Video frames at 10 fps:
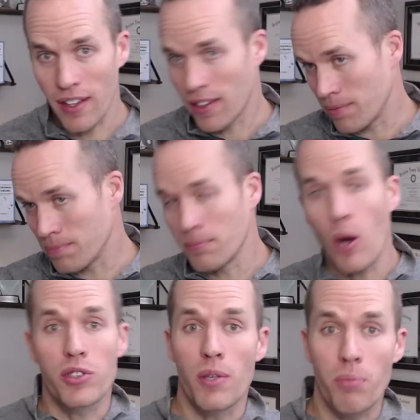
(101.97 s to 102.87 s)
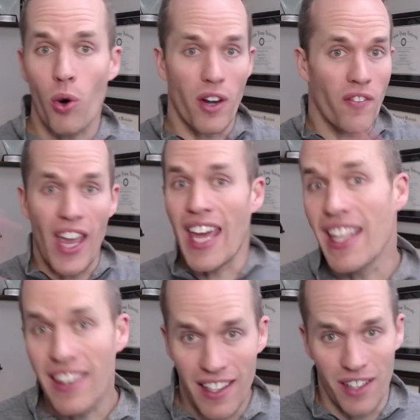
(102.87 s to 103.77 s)
the most important of
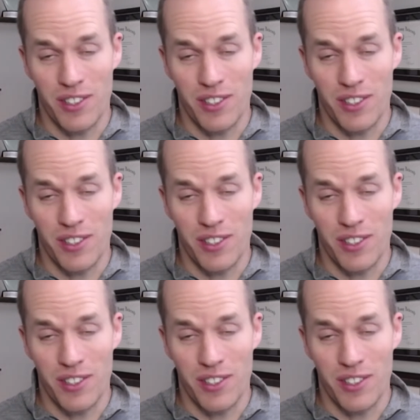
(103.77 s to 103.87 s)
anything else